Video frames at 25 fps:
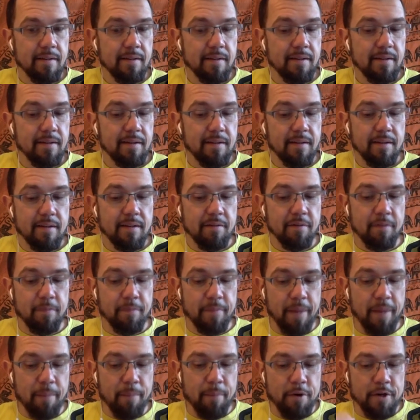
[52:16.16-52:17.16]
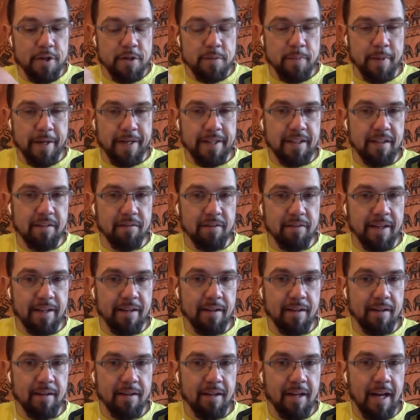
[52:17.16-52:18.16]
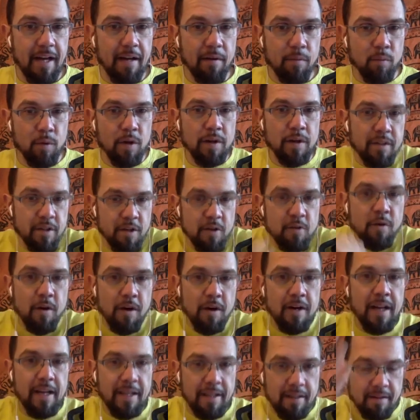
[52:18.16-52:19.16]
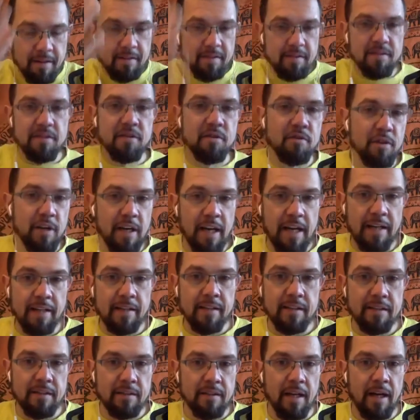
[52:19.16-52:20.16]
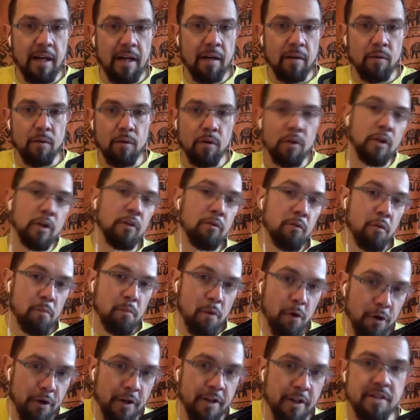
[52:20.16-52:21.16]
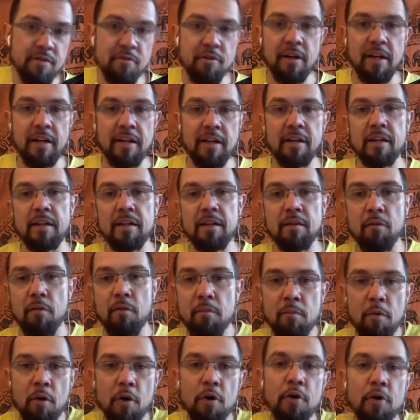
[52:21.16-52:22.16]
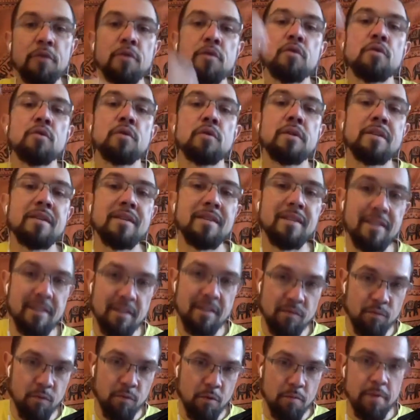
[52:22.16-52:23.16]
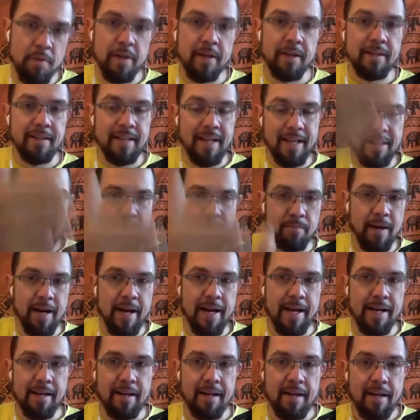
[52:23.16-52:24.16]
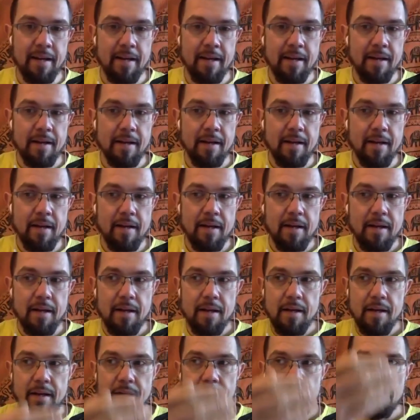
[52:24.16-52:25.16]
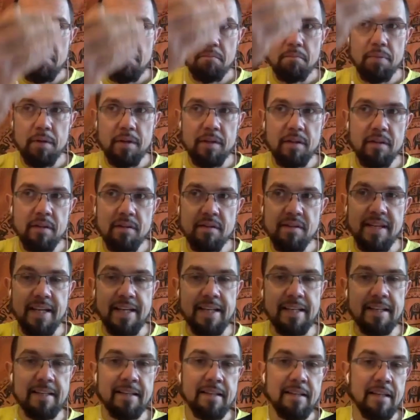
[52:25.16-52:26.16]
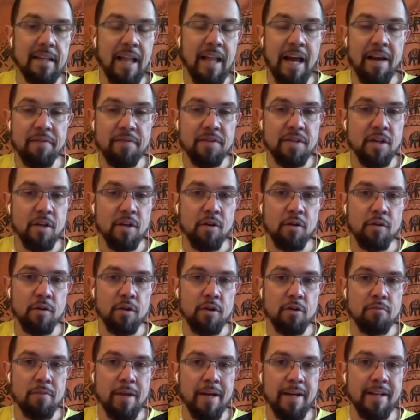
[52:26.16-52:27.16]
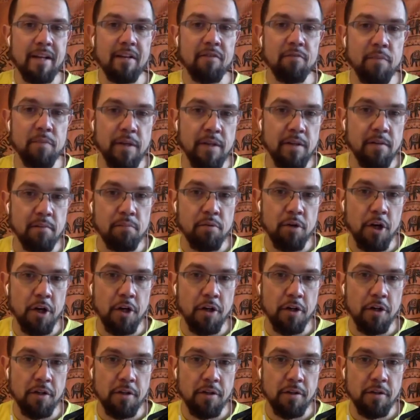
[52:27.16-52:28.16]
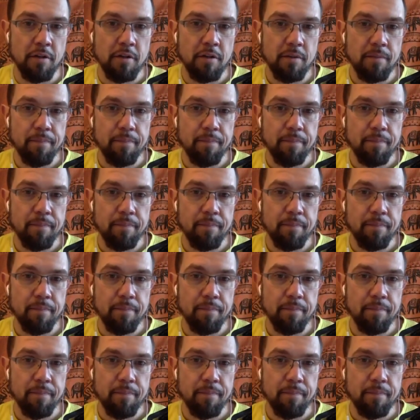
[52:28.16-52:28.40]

mm. from that perspective, like what you are like Sri Lankan now, or you were born in Sri Lanka, you were born to this mm. woman and that man. But 10 lives ago, you might have been the brother